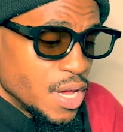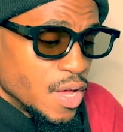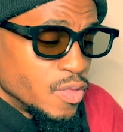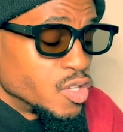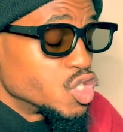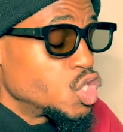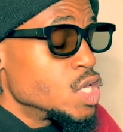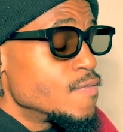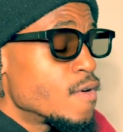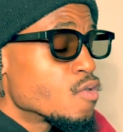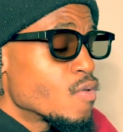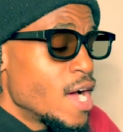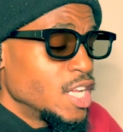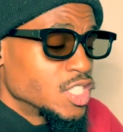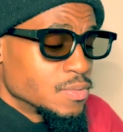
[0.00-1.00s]
the Civil
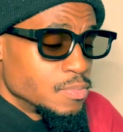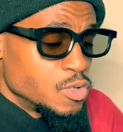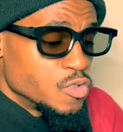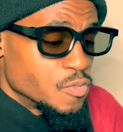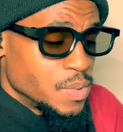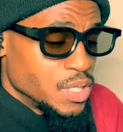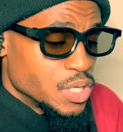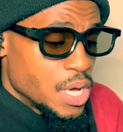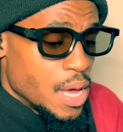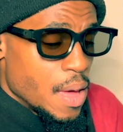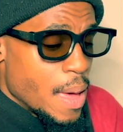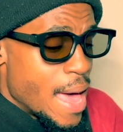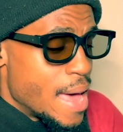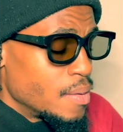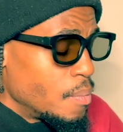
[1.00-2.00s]
Rights Movement
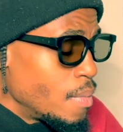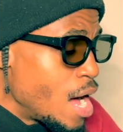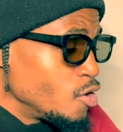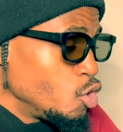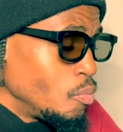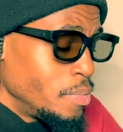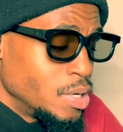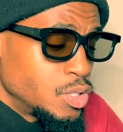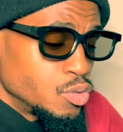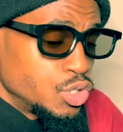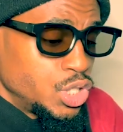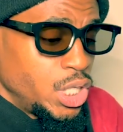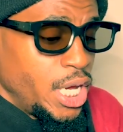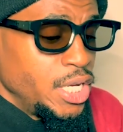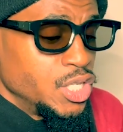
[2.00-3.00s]
had monumental
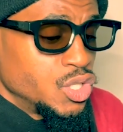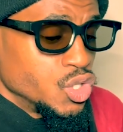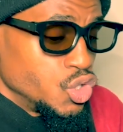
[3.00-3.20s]
changes,